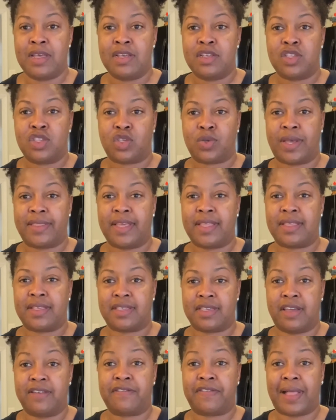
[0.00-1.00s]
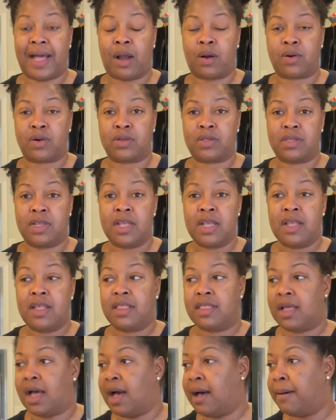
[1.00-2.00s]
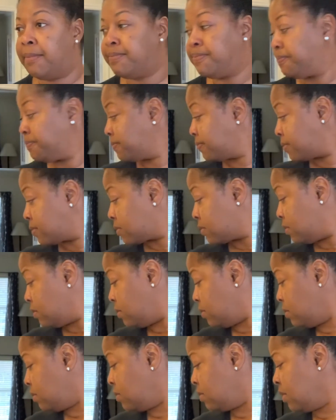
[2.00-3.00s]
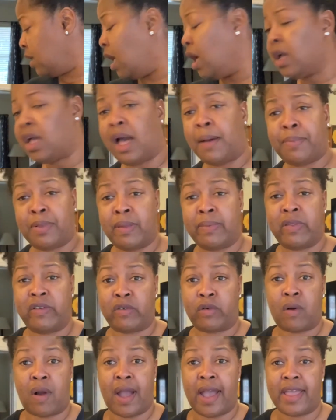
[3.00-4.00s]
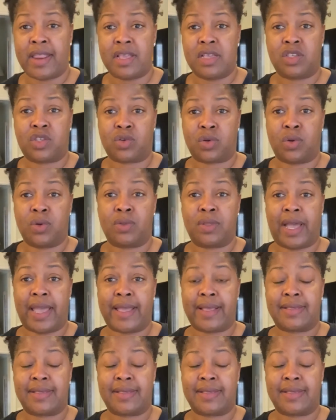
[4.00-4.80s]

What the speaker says: So I think the sunflowers, a couple of the varieties grow like